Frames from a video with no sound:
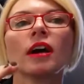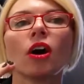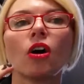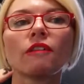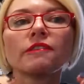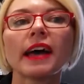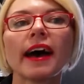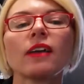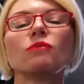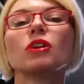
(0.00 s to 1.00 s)
of
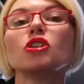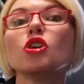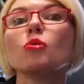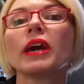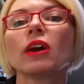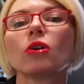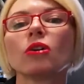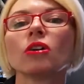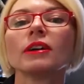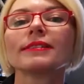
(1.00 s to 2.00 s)
that renewing
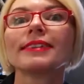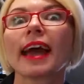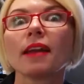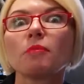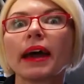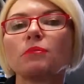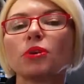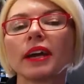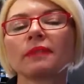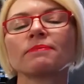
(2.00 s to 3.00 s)
or
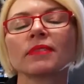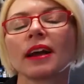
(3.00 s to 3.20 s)
sandpapering